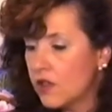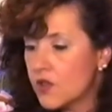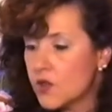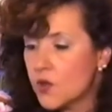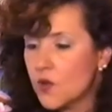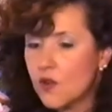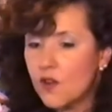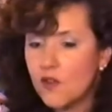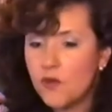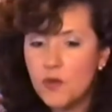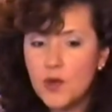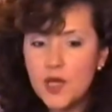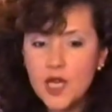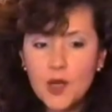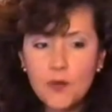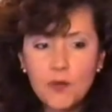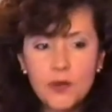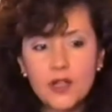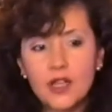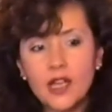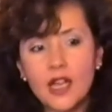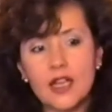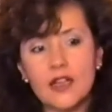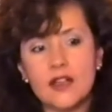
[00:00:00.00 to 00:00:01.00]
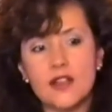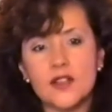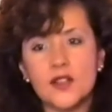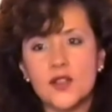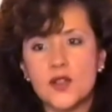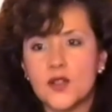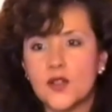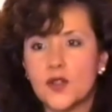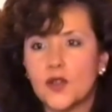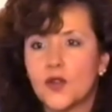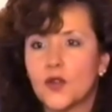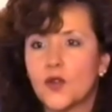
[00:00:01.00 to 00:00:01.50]
sort of manipulate
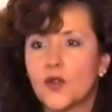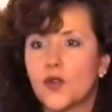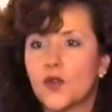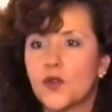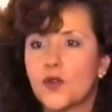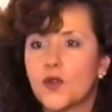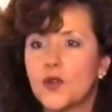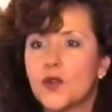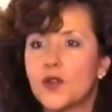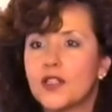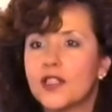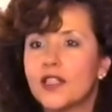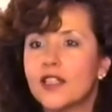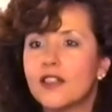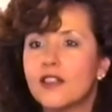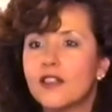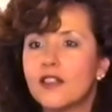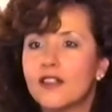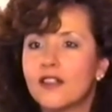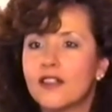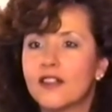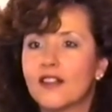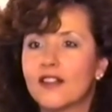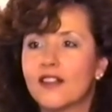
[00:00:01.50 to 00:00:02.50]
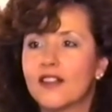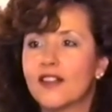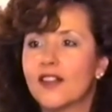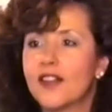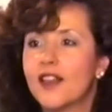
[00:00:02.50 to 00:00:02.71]
us through a little